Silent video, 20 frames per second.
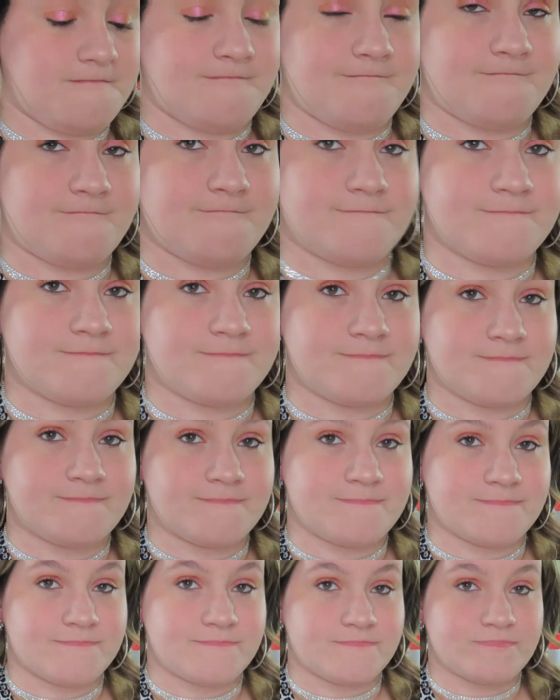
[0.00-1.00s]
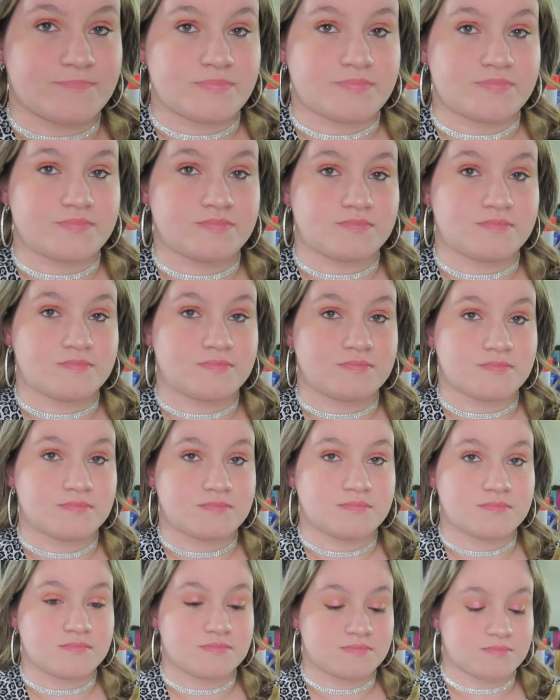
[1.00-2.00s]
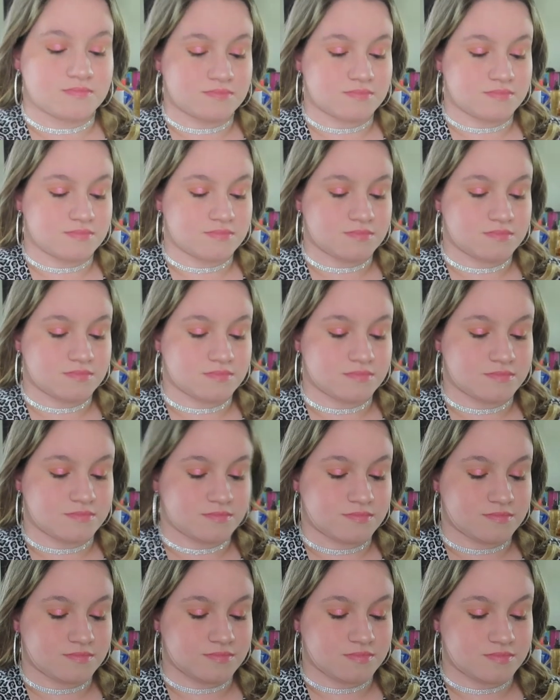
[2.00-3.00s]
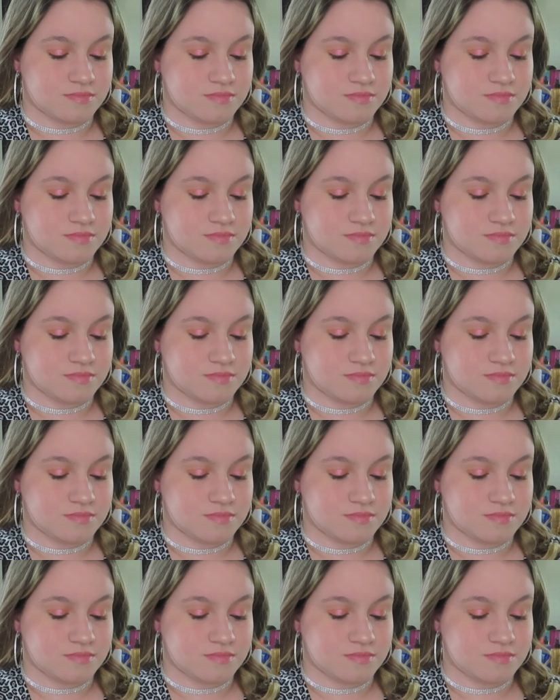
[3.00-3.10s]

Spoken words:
[no speech]